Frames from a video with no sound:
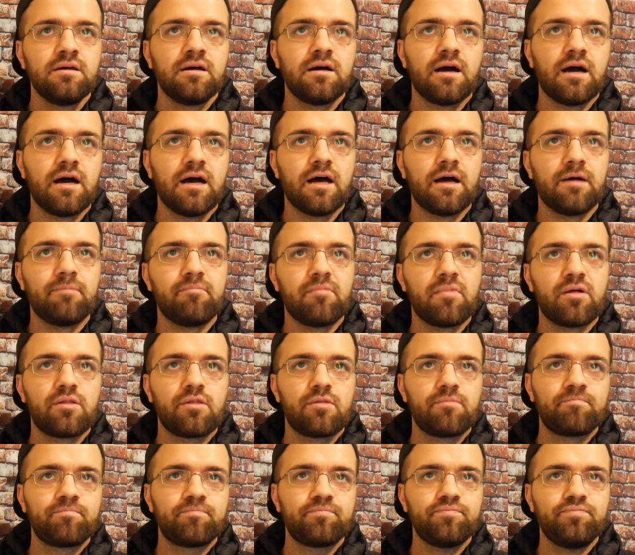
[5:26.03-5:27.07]

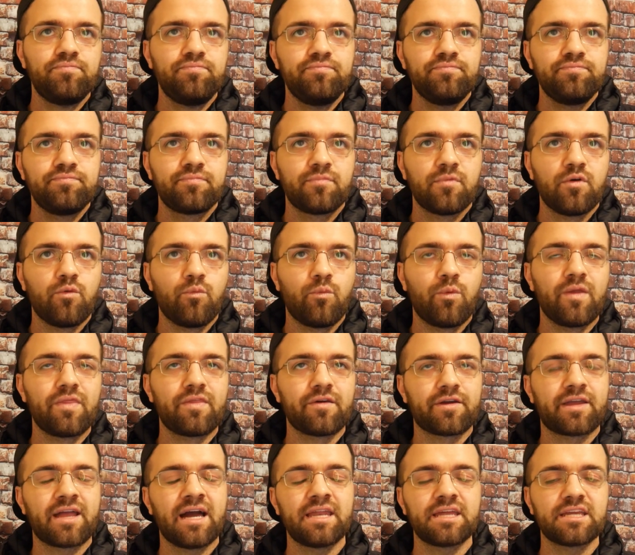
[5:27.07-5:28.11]
when
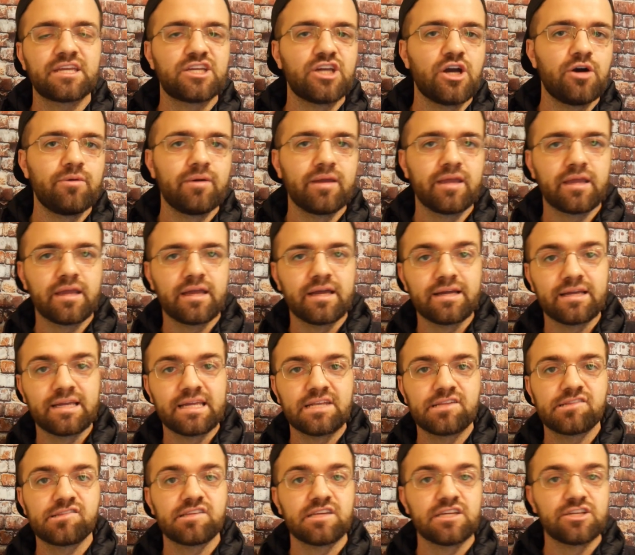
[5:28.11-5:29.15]
they're kind of going
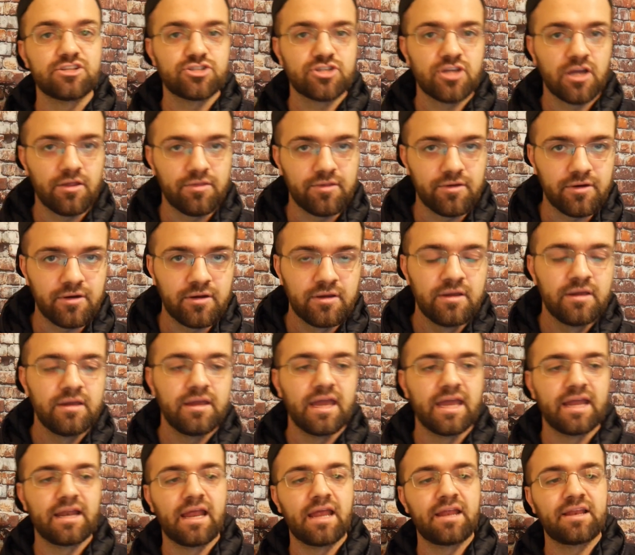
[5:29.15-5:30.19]
against each other
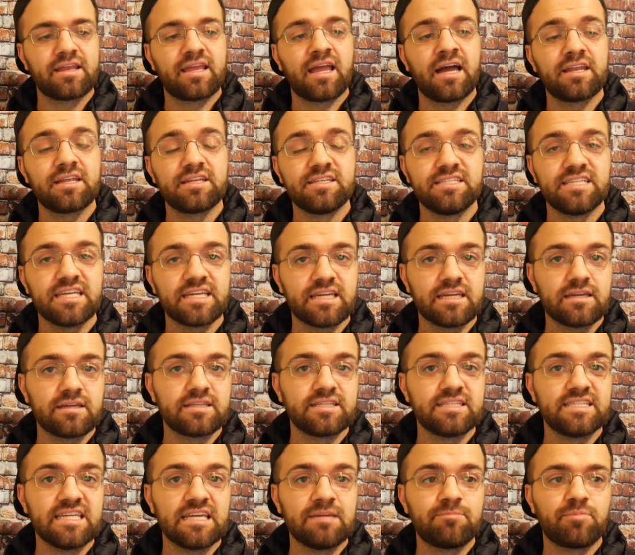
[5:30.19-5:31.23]
and kind of
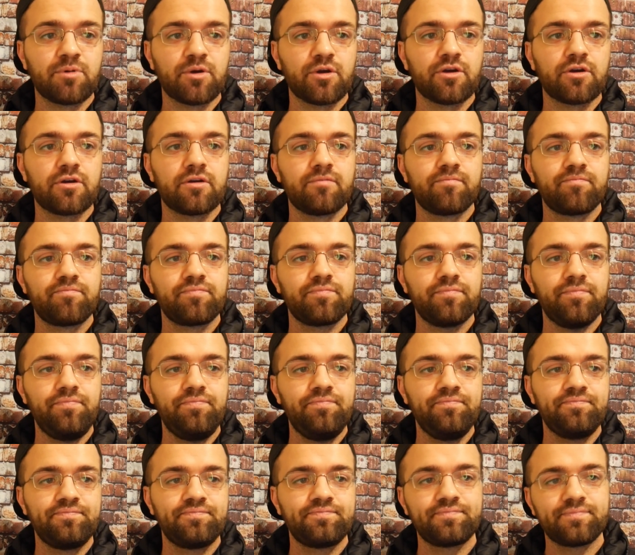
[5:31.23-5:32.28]
digging deeper
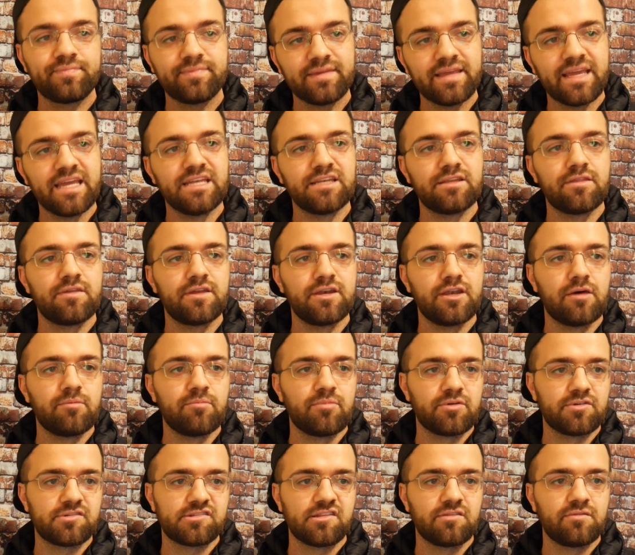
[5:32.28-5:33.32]
into the
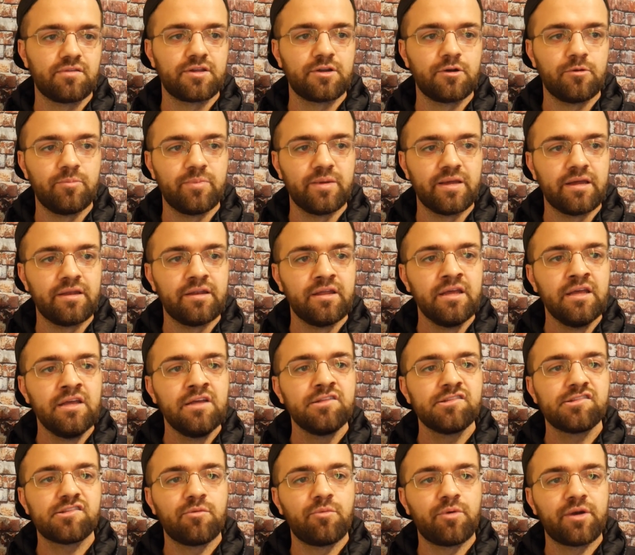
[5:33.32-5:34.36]
numbers a little bit.
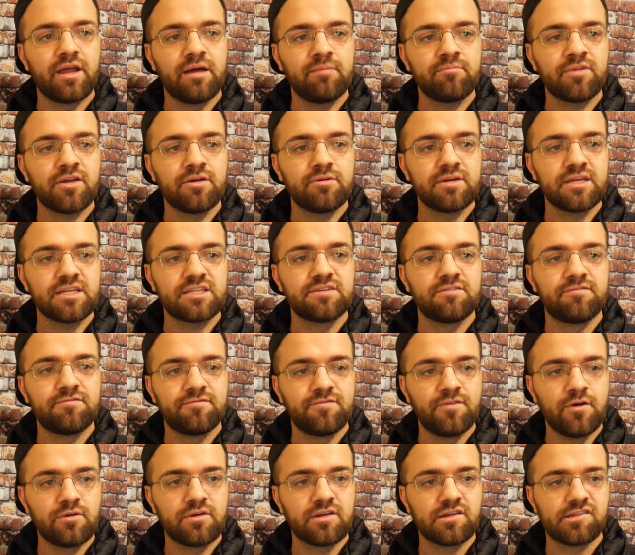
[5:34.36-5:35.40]
So what I'm going to
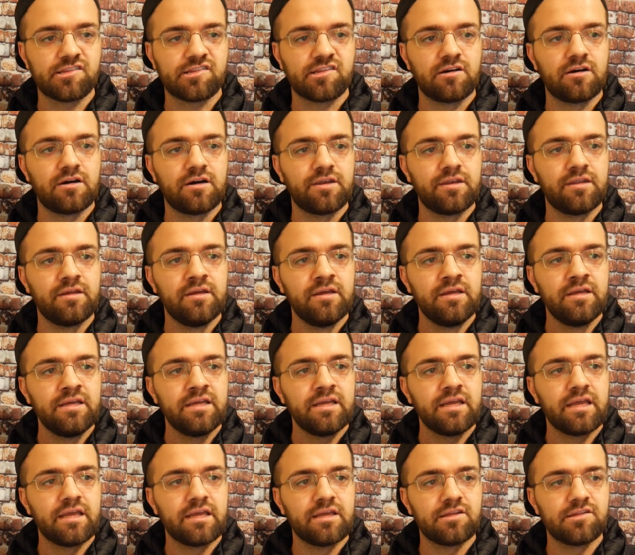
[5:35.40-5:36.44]
focus on
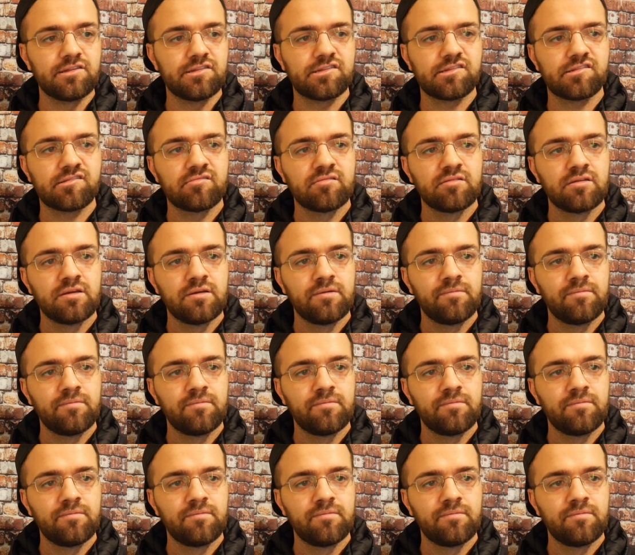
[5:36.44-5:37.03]
is